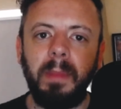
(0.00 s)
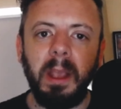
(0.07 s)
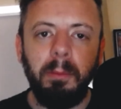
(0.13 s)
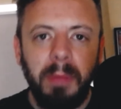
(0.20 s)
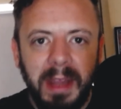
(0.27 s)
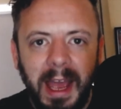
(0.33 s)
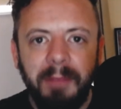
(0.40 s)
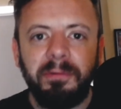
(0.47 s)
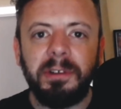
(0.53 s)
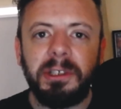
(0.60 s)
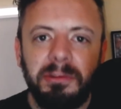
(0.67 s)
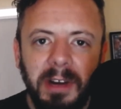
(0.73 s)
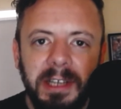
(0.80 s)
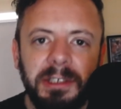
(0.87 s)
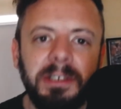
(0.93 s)
But that
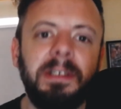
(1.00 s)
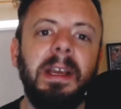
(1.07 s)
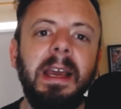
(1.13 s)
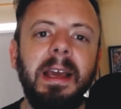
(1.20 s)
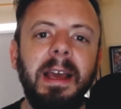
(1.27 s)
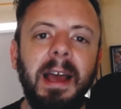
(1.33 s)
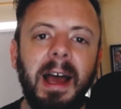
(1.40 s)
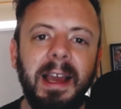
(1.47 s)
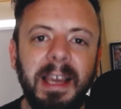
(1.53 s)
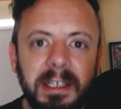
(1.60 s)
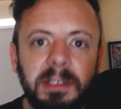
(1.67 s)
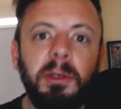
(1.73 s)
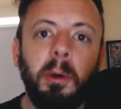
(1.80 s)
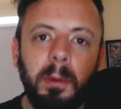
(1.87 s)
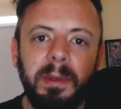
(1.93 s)
frustration, I guess,
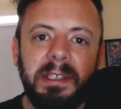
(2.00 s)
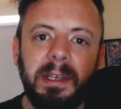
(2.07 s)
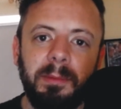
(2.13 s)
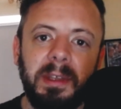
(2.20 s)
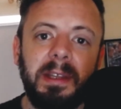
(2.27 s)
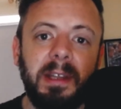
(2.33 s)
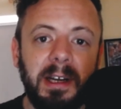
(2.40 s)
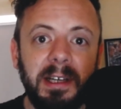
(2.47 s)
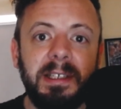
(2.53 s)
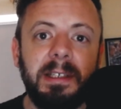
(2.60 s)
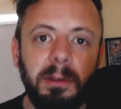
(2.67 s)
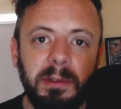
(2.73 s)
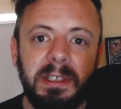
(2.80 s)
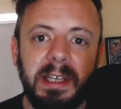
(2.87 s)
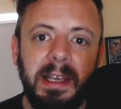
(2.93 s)
taught me something that I
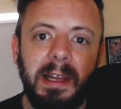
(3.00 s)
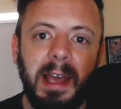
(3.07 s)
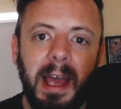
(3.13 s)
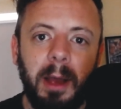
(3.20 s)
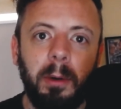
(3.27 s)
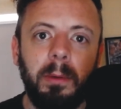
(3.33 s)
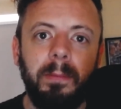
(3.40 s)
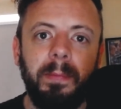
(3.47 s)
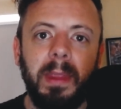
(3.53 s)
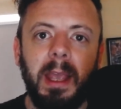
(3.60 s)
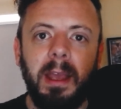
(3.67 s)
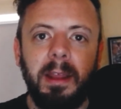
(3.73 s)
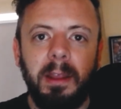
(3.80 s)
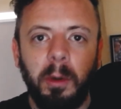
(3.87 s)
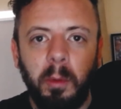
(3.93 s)
still see now,
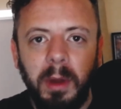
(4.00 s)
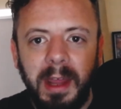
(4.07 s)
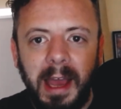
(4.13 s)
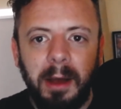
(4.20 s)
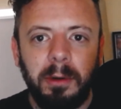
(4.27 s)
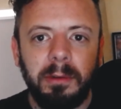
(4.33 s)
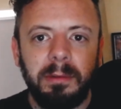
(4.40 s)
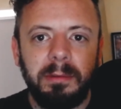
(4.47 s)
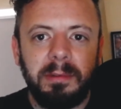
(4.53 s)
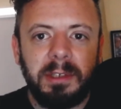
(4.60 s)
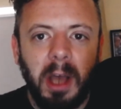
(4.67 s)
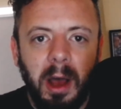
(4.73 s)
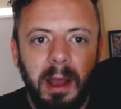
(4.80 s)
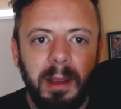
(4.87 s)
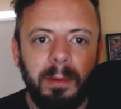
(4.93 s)
that without
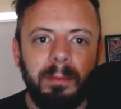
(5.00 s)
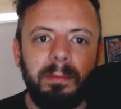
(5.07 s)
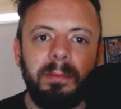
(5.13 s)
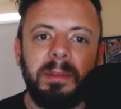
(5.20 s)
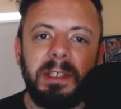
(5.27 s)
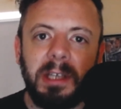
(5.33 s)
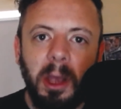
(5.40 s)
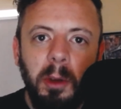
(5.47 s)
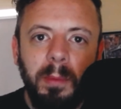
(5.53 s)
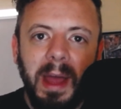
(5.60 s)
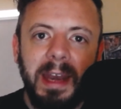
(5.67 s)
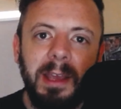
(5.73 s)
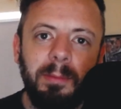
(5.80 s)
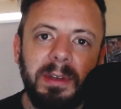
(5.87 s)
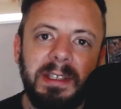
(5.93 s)
time, so
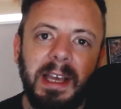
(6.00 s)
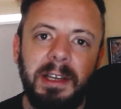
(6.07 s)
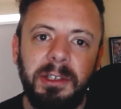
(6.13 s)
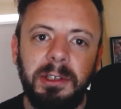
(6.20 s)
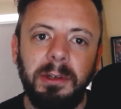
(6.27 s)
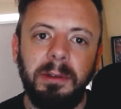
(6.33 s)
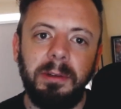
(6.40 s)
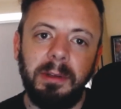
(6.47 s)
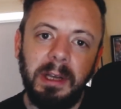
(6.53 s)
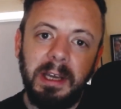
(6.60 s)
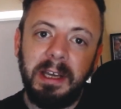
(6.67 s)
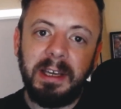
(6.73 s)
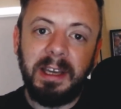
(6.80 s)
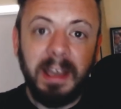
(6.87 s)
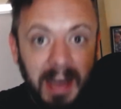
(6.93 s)
many potential
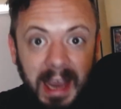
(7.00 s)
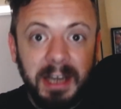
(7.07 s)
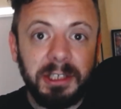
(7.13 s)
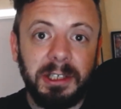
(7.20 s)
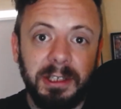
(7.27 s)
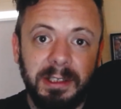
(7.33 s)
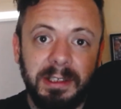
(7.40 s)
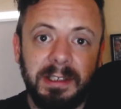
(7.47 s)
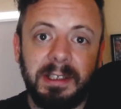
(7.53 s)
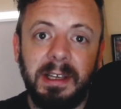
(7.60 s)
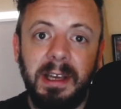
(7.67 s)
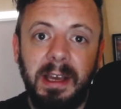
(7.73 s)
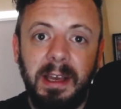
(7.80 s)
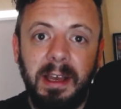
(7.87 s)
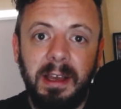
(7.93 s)
connections
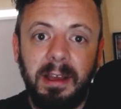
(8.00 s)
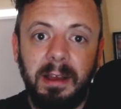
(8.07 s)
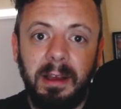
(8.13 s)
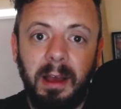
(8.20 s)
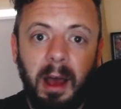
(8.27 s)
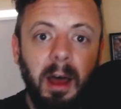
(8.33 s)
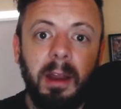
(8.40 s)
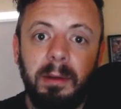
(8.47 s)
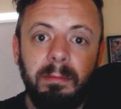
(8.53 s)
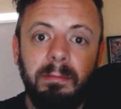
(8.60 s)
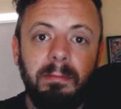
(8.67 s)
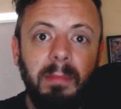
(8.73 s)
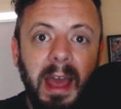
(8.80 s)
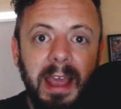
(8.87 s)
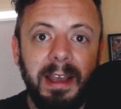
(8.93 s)
aren't
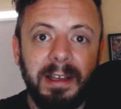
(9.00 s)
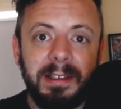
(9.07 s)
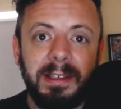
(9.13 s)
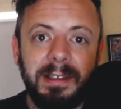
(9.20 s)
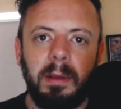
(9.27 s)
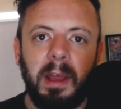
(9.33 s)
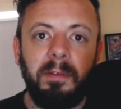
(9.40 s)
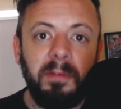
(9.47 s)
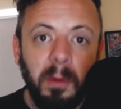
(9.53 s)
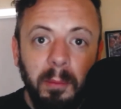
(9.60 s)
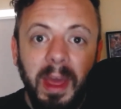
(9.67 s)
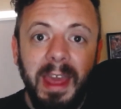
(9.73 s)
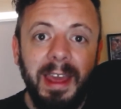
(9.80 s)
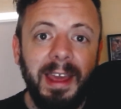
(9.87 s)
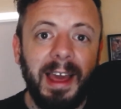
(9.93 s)
made. And for
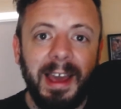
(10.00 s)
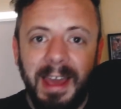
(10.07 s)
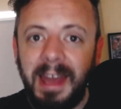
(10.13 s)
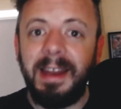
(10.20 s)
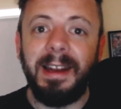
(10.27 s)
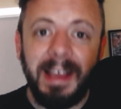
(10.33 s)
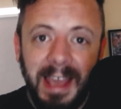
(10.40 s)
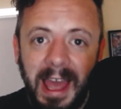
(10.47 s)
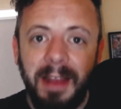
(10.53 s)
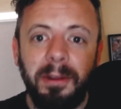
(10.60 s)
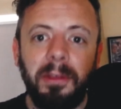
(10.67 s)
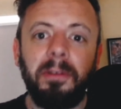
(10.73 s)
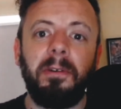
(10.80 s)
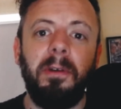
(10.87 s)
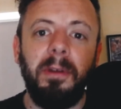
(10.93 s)
me, again and again
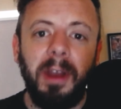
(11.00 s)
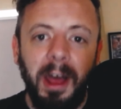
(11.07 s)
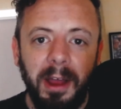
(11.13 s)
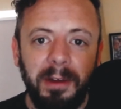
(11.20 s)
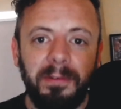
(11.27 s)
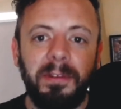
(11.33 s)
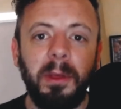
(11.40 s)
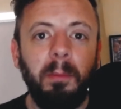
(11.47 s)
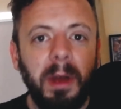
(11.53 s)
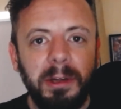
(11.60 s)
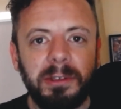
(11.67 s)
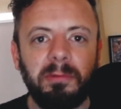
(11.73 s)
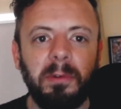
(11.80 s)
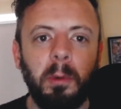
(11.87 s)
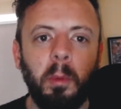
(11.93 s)
through life, the
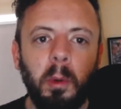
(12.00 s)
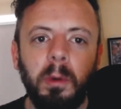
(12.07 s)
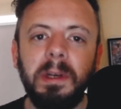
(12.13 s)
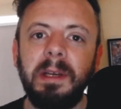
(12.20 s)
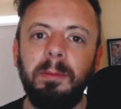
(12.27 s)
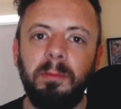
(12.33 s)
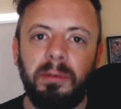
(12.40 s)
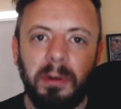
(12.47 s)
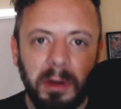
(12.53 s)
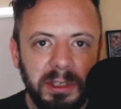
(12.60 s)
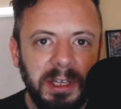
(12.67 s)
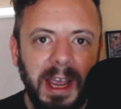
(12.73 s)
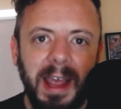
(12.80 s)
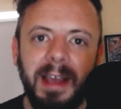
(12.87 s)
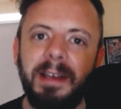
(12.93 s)
most rewarding
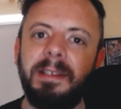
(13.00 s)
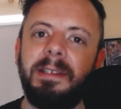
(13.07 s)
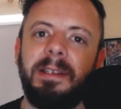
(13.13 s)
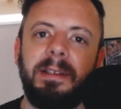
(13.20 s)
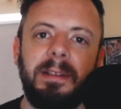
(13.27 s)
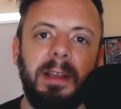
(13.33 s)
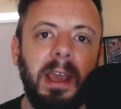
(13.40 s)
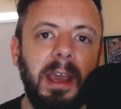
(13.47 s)
projects and